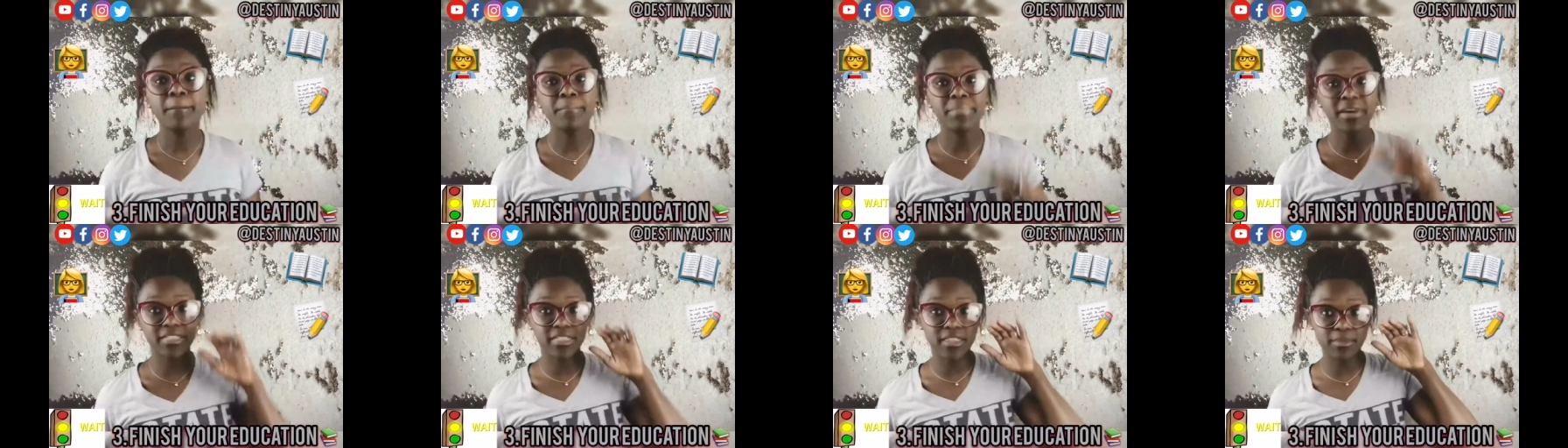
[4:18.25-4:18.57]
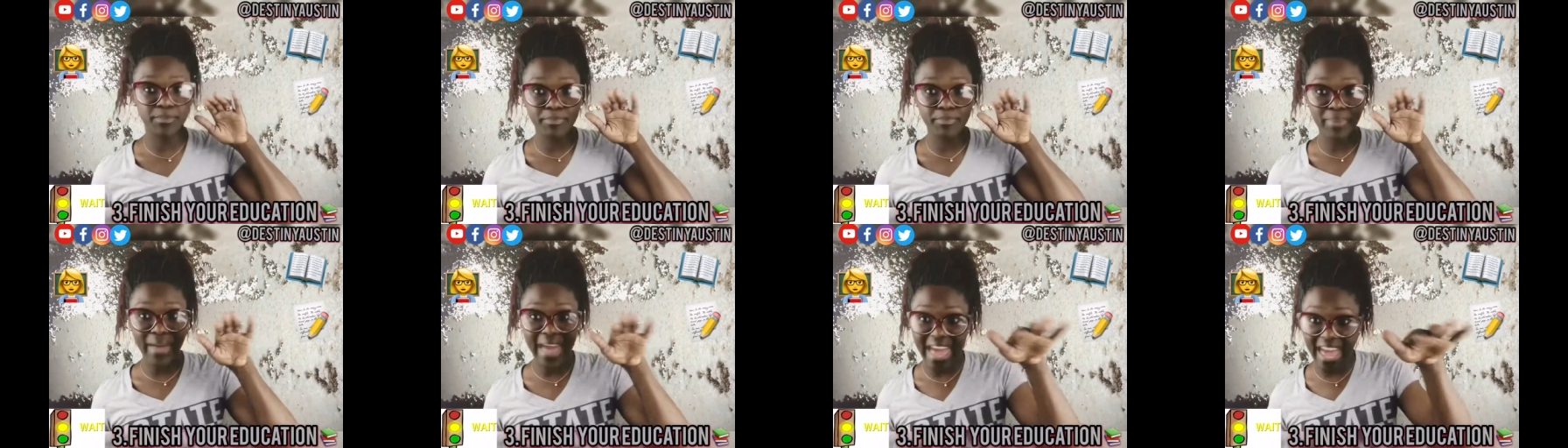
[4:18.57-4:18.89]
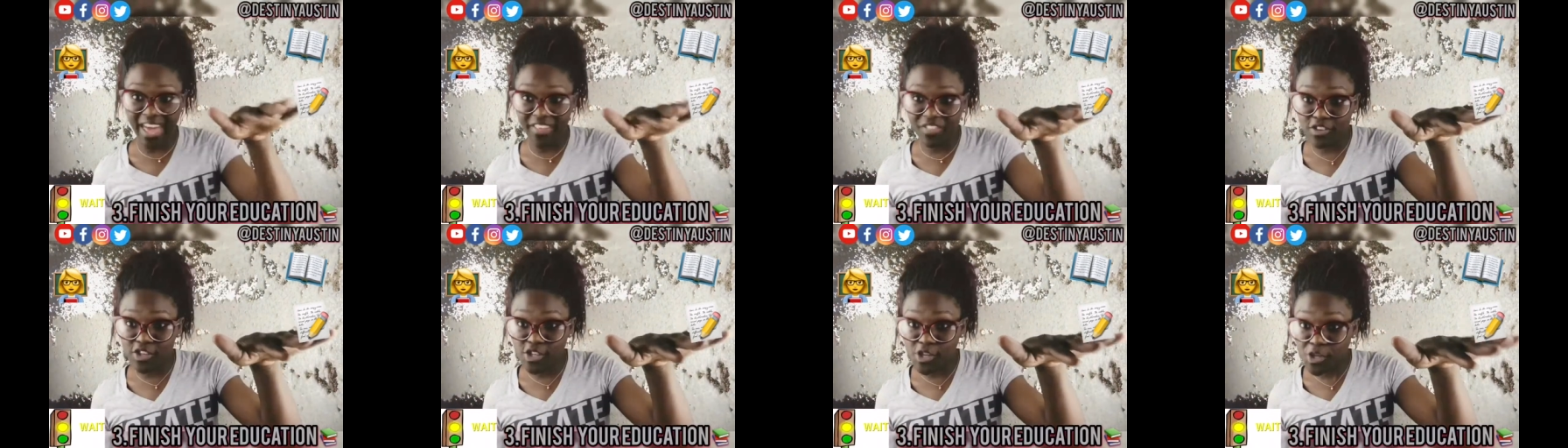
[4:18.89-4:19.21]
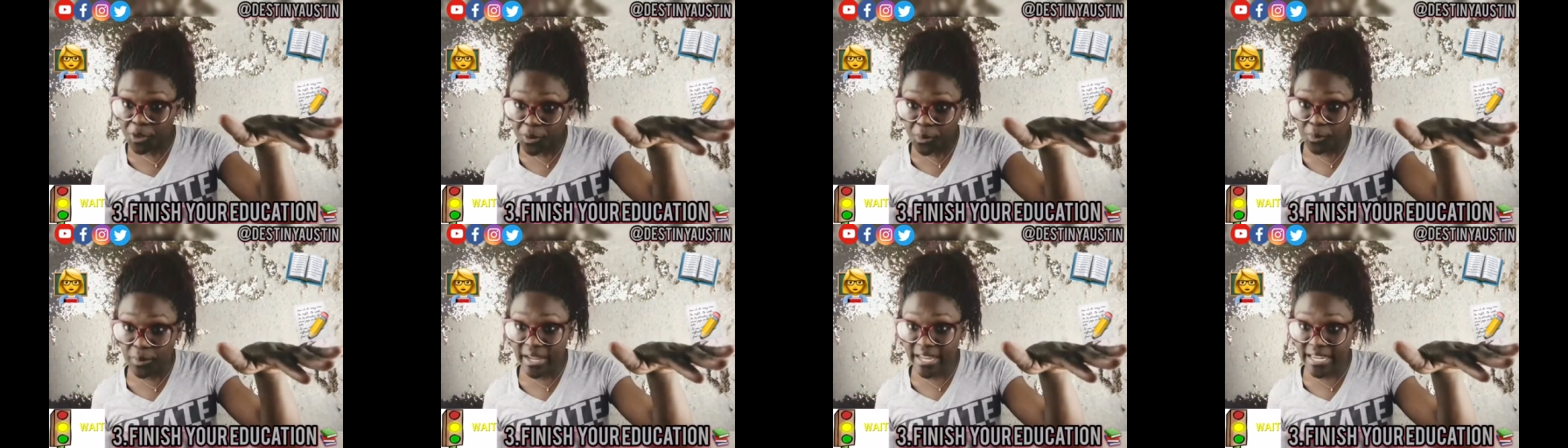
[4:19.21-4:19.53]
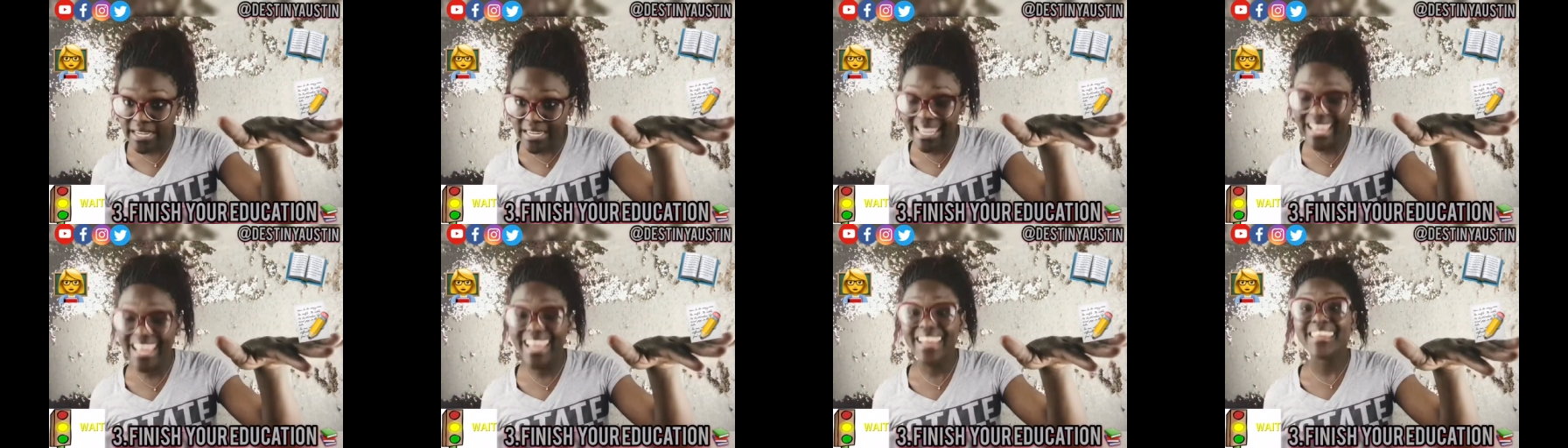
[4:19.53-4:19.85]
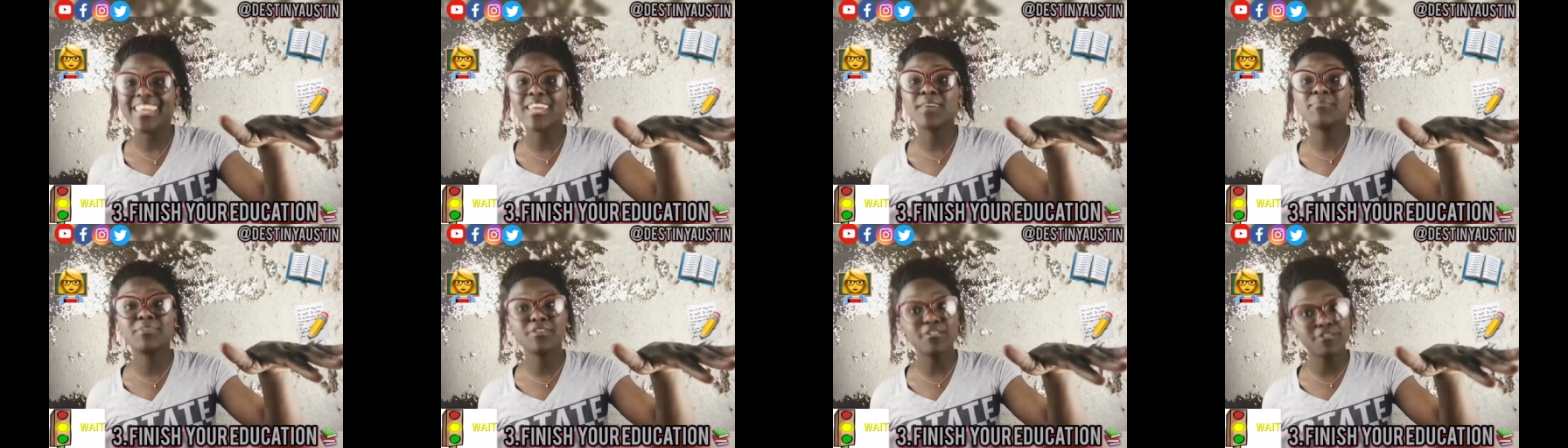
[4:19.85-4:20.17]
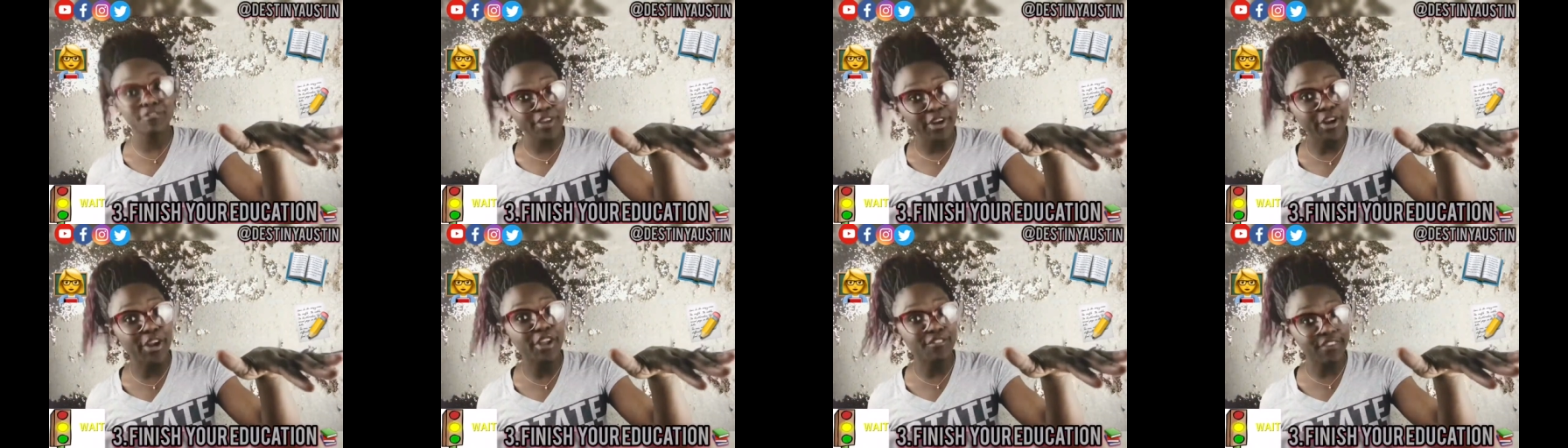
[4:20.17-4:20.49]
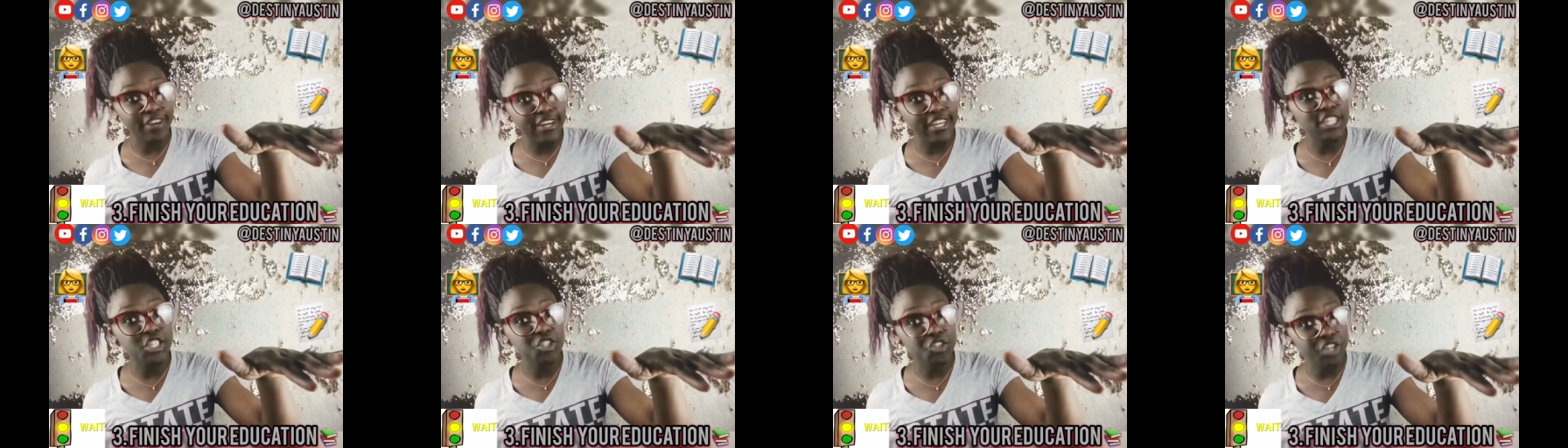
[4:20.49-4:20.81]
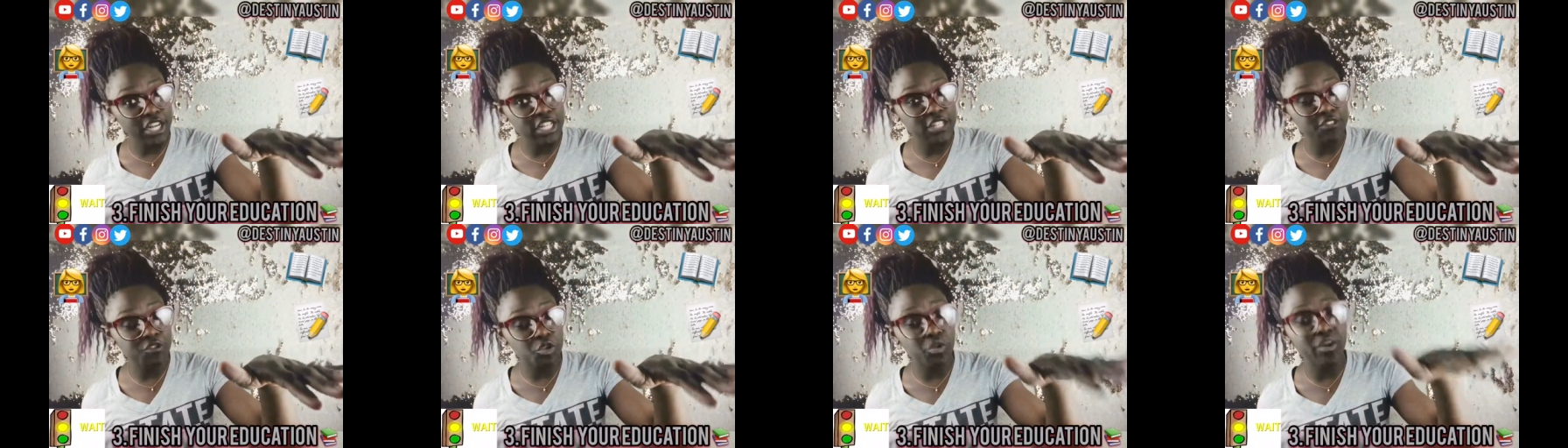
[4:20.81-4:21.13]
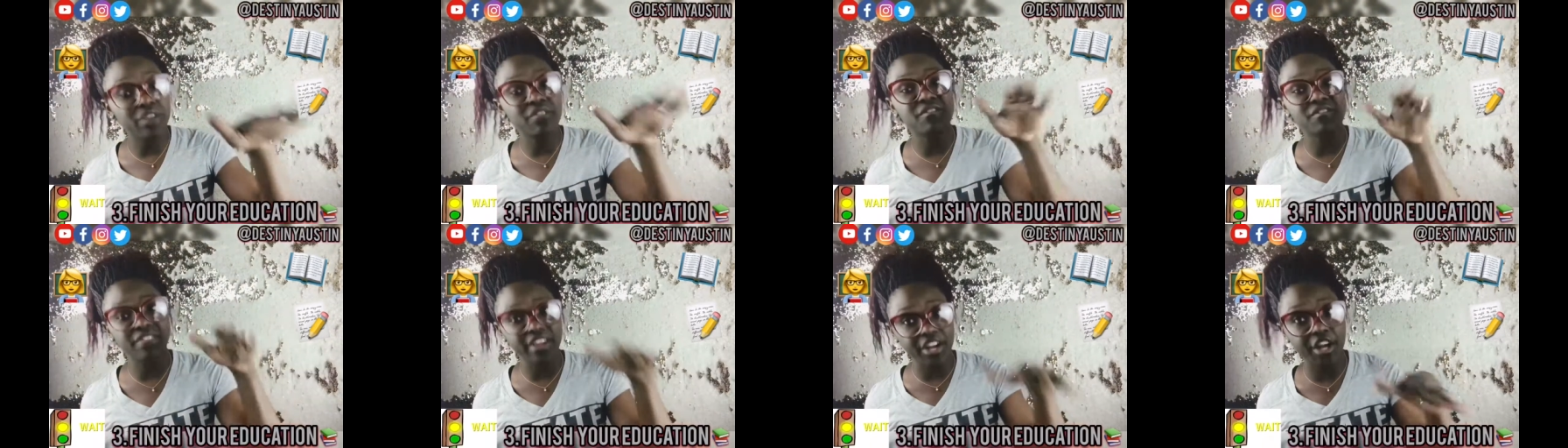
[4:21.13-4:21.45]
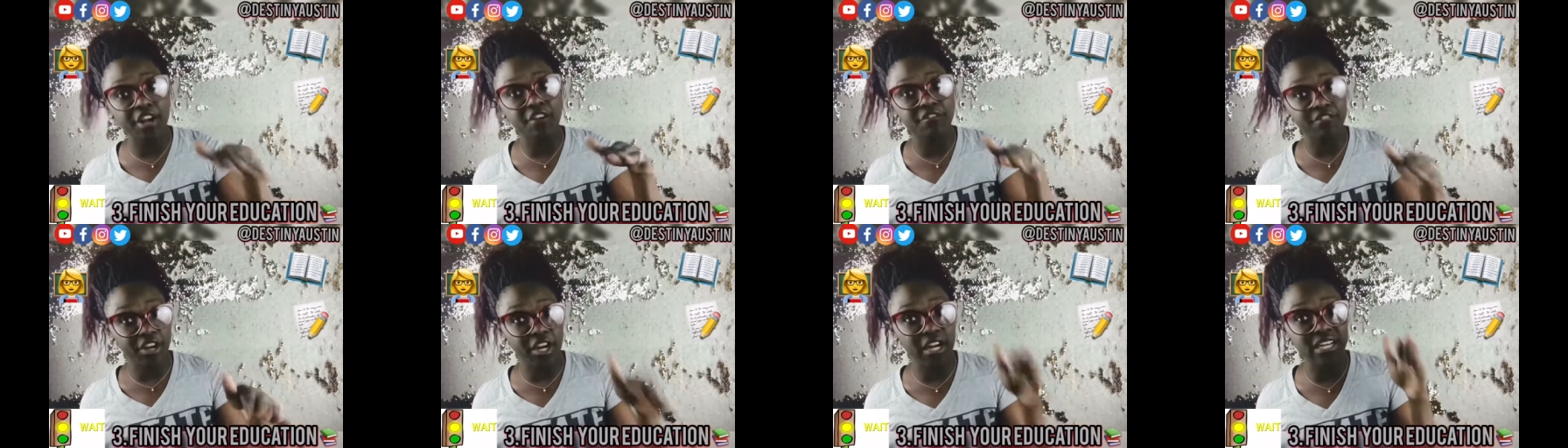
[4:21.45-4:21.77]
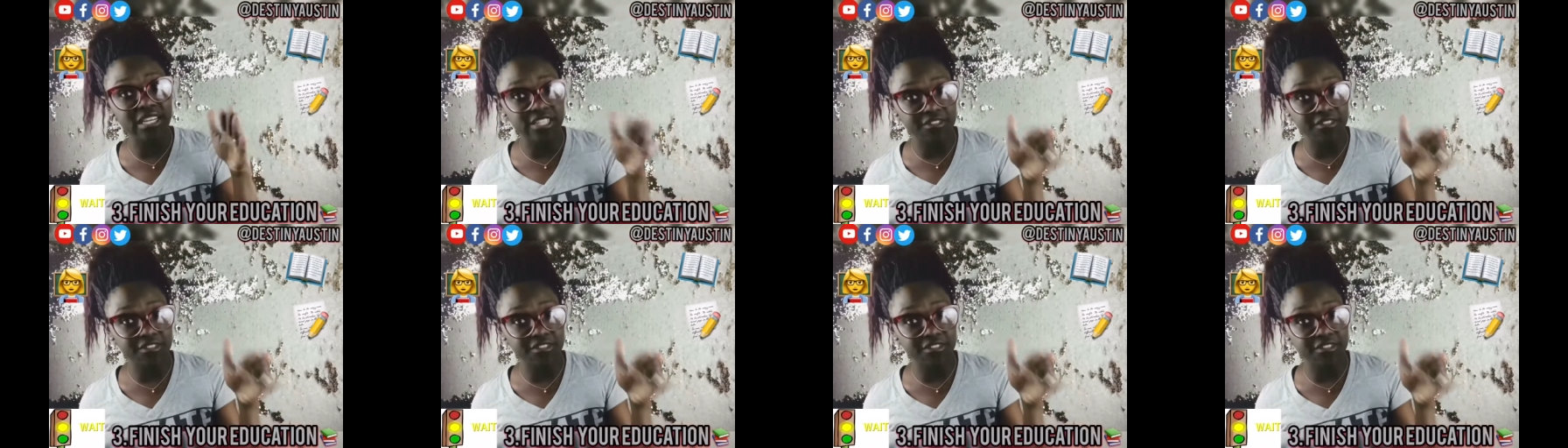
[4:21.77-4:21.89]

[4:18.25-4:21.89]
but the path to it can be very, very stressful and very, very